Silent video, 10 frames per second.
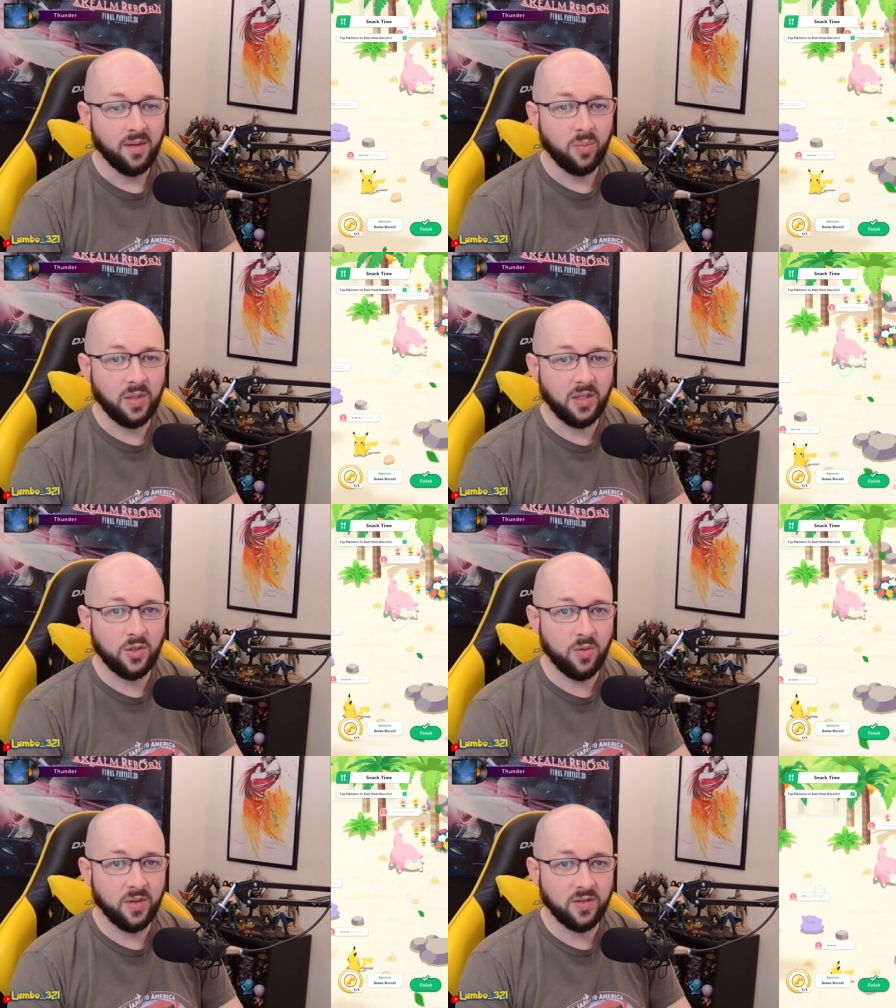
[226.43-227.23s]

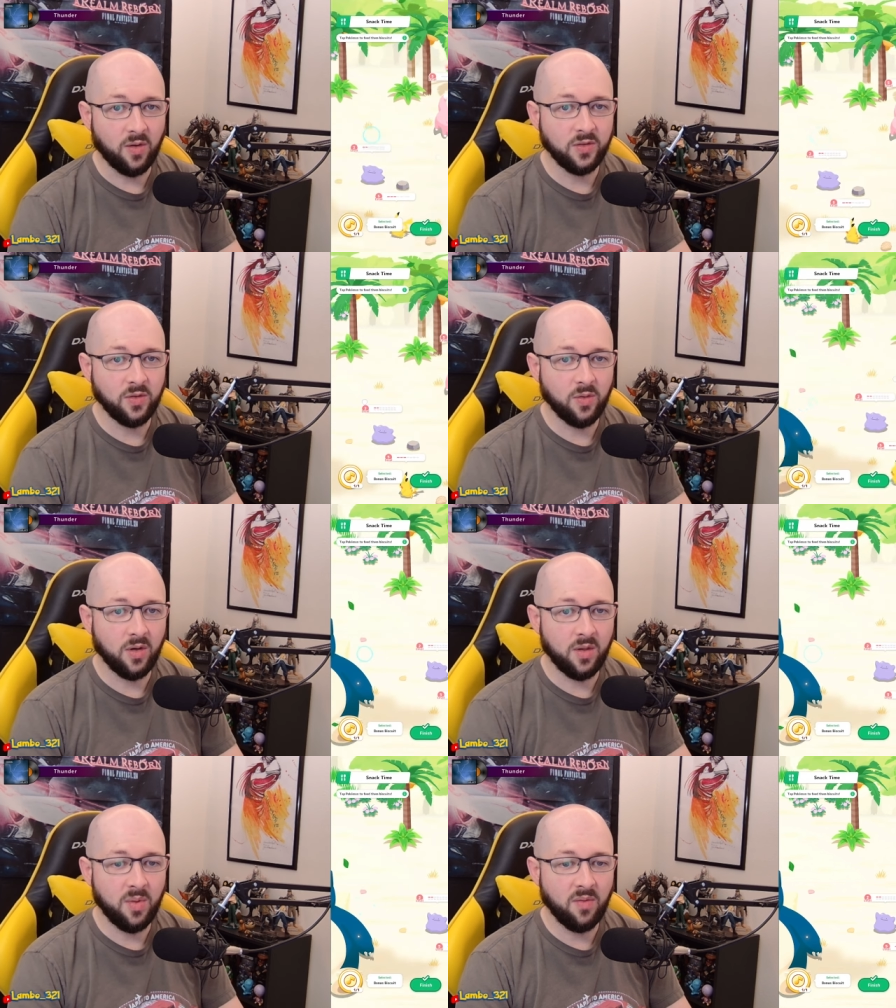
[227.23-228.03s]
Pikachu has also
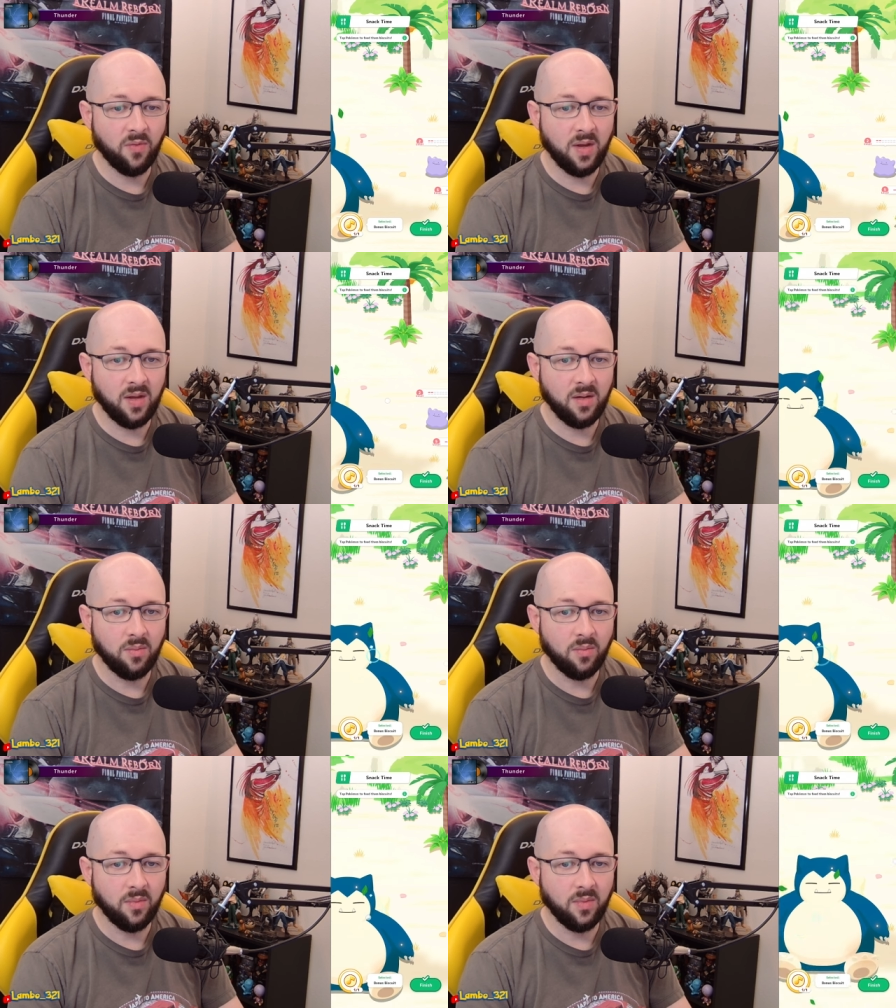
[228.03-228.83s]
already been fed,
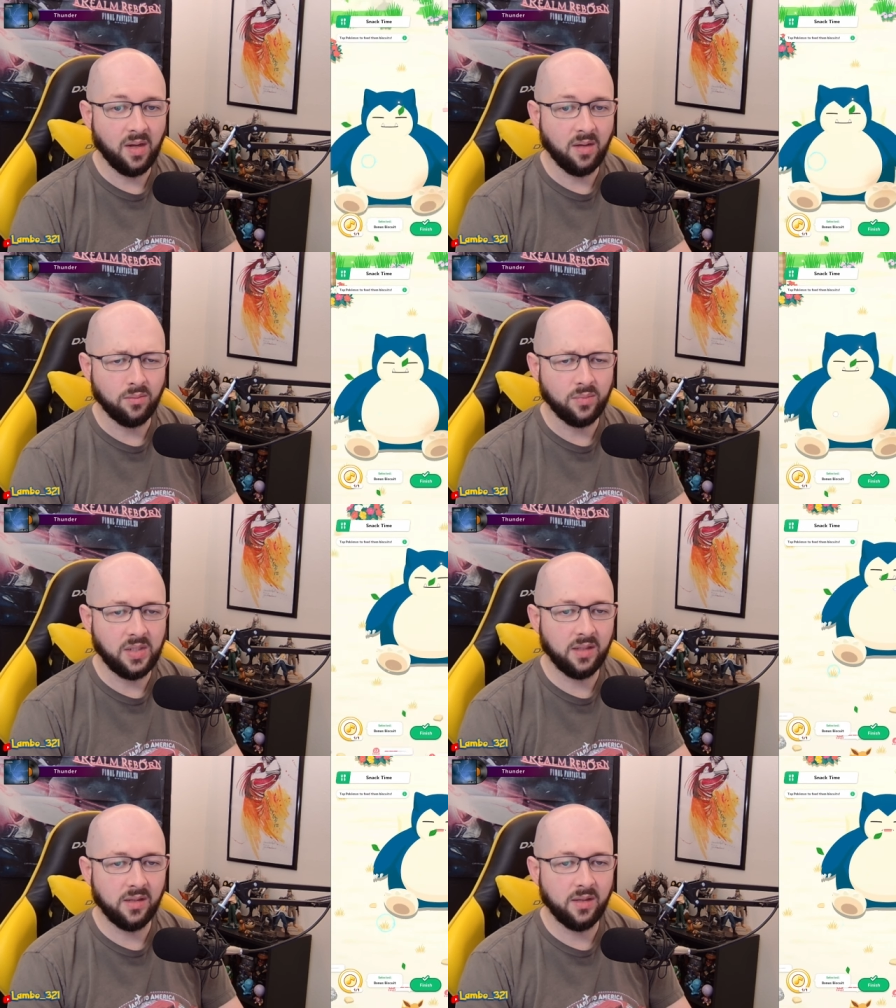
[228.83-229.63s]
and
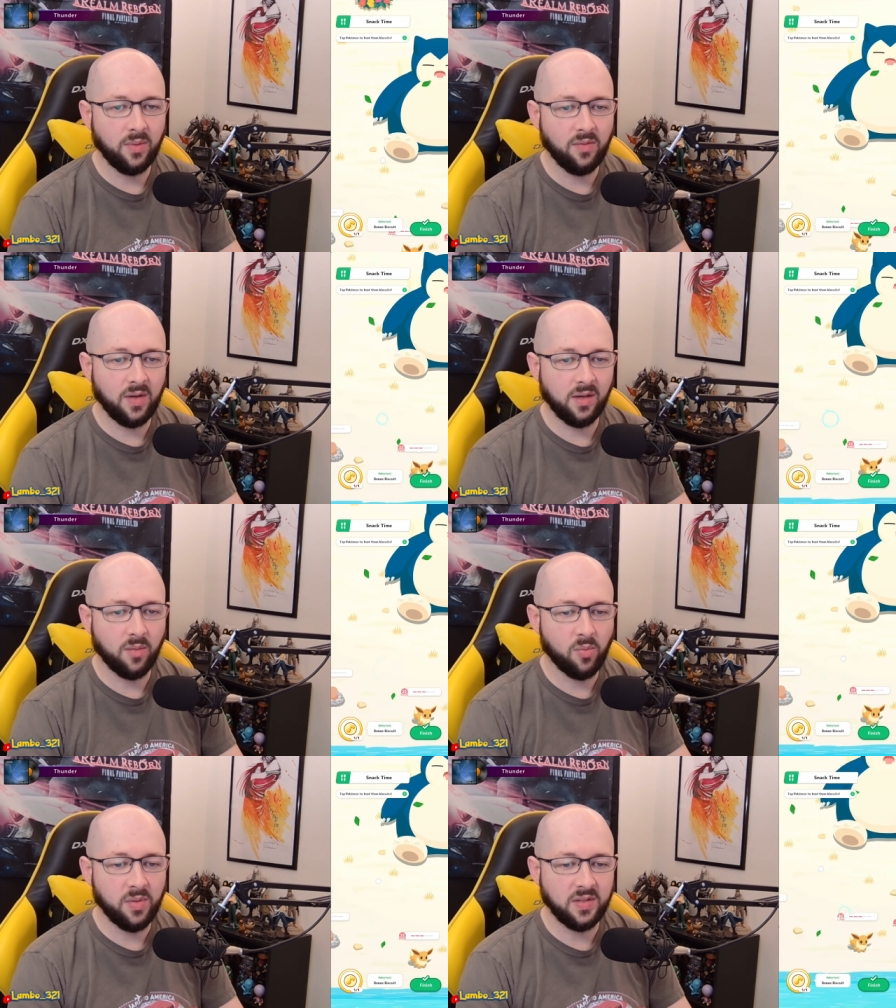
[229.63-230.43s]
Diglett we fed a
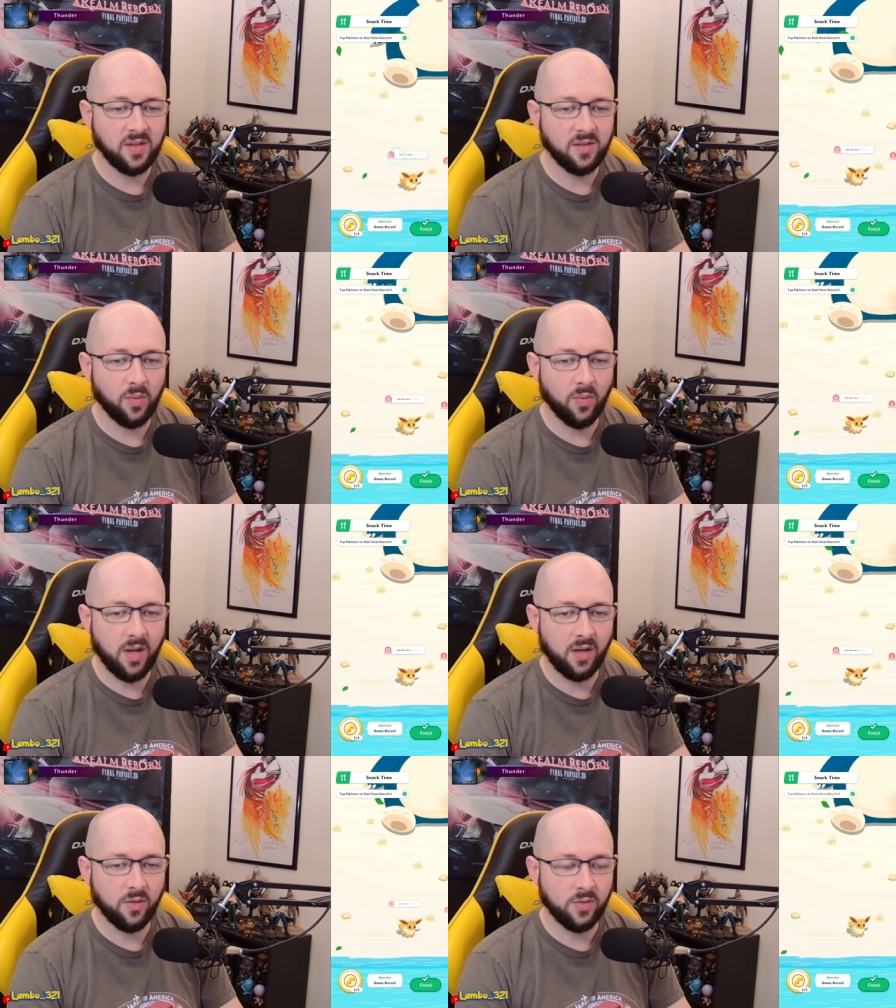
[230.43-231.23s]
couple biscuits, but we're
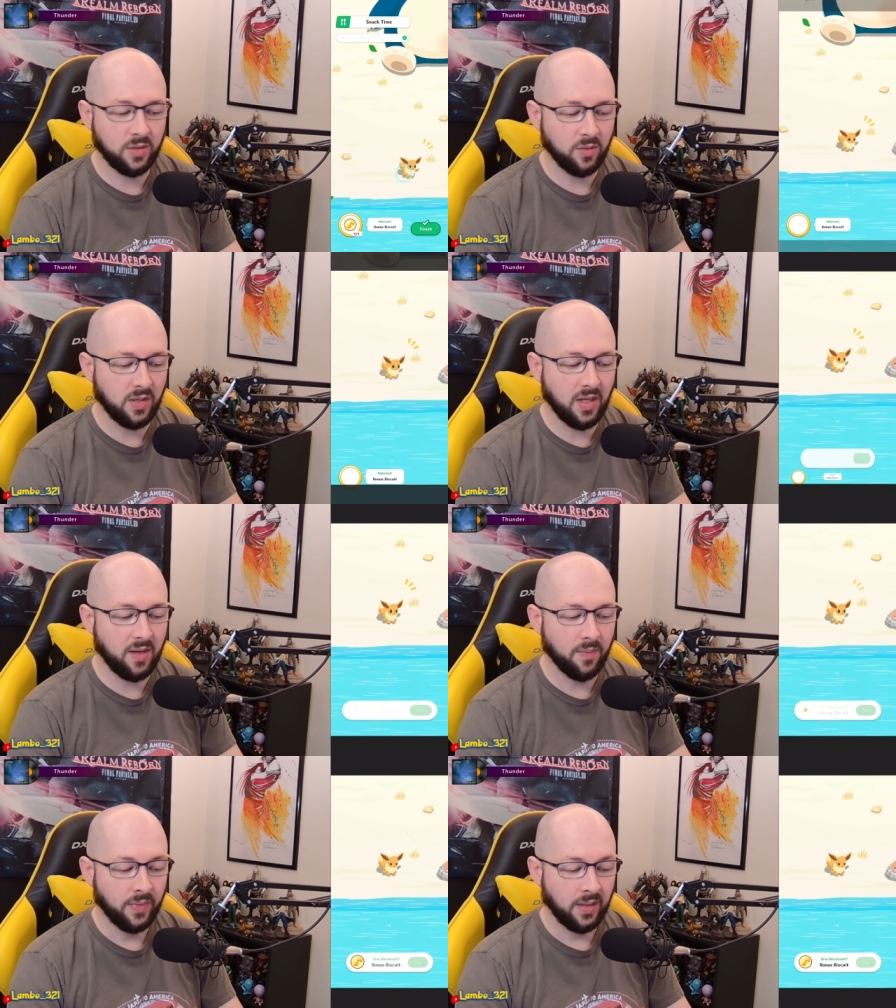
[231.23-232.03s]
not going to today.
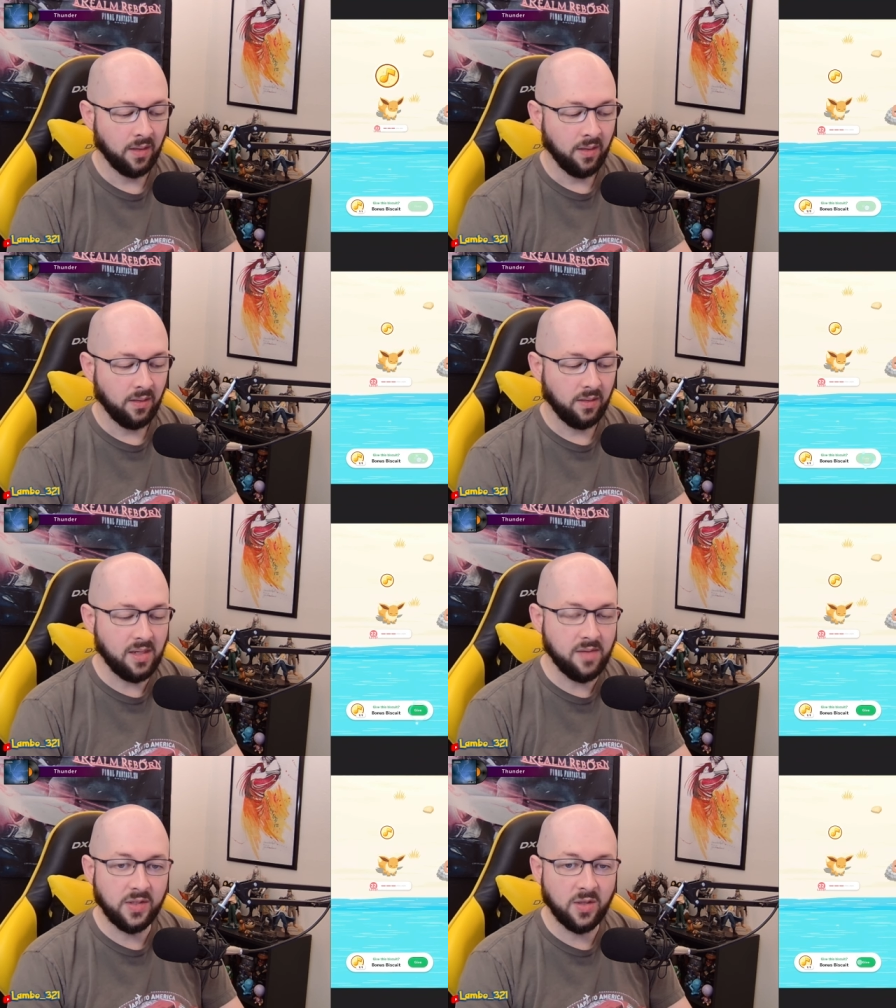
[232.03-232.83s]

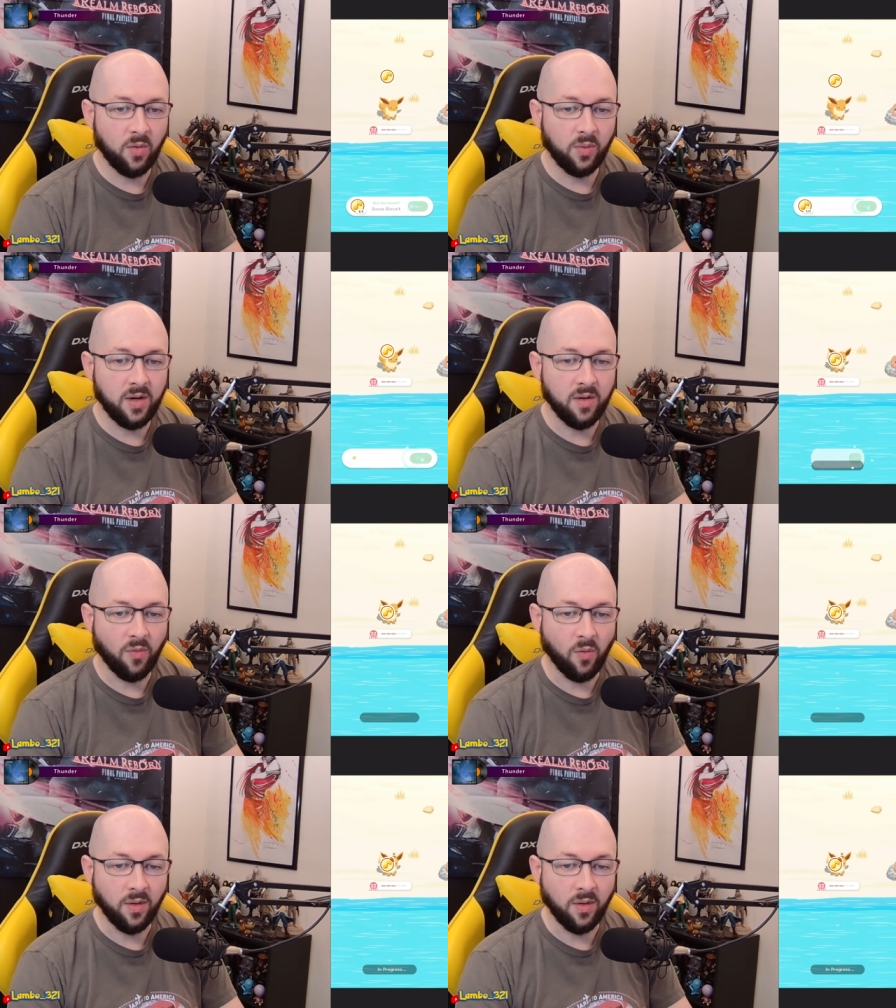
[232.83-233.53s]
Eevee's all we're here for.